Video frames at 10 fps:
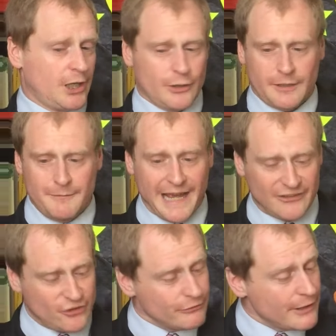Look,
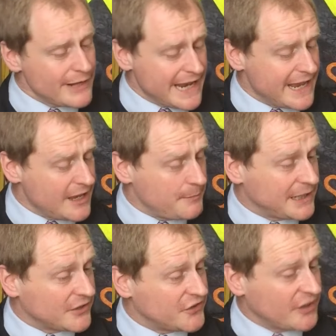Madge, you're only here
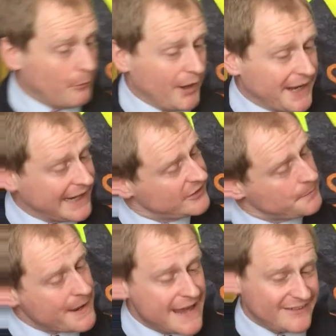because someone had to
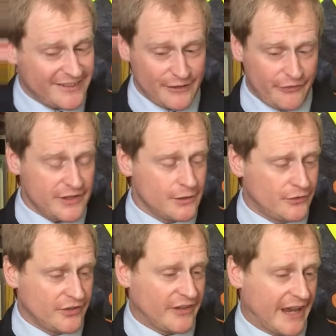pet sit for you
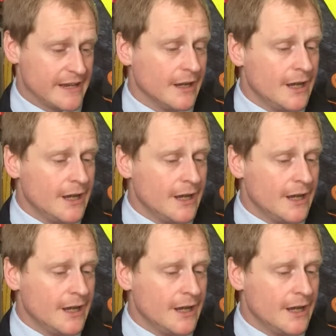today.